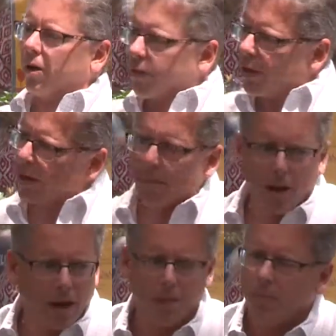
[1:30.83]
and think
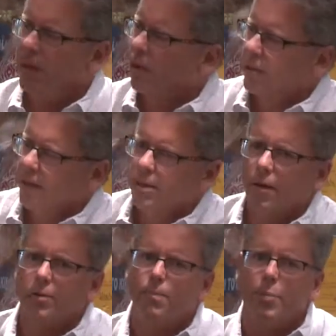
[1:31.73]
about 8 meters, that's
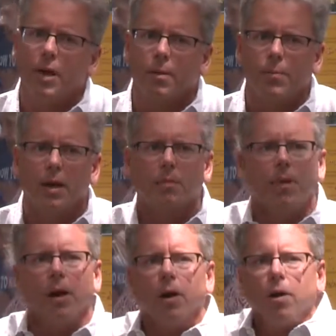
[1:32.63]
a big, big
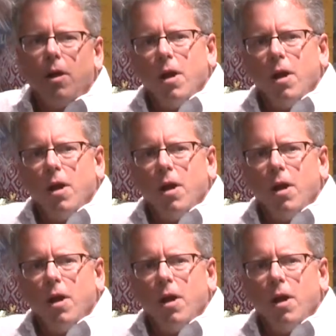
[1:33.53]
mirror,